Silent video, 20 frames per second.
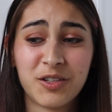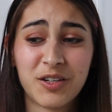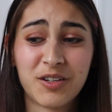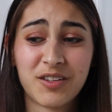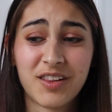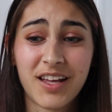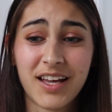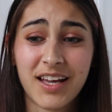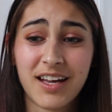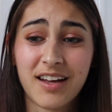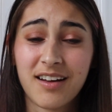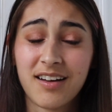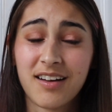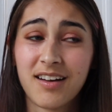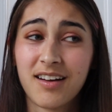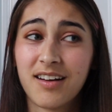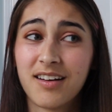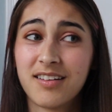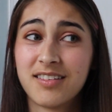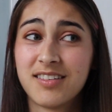You're like
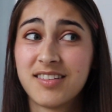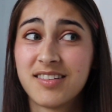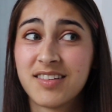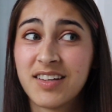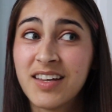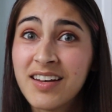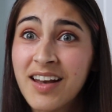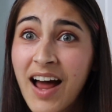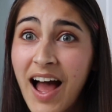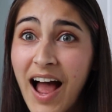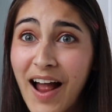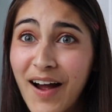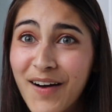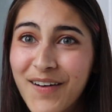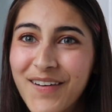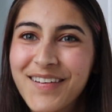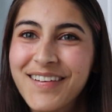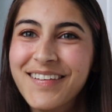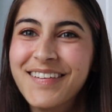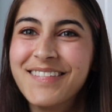senile.
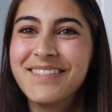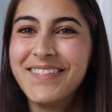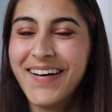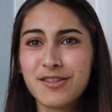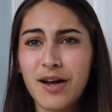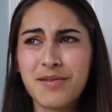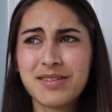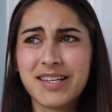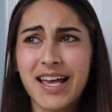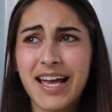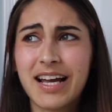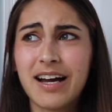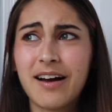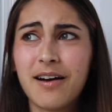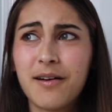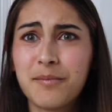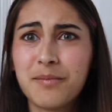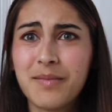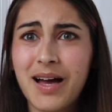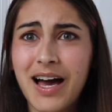So I was like,
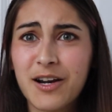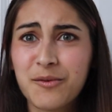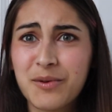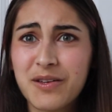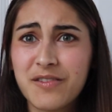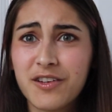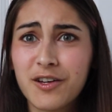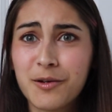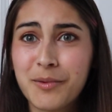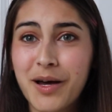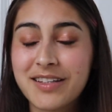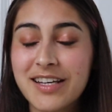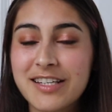how do we feel about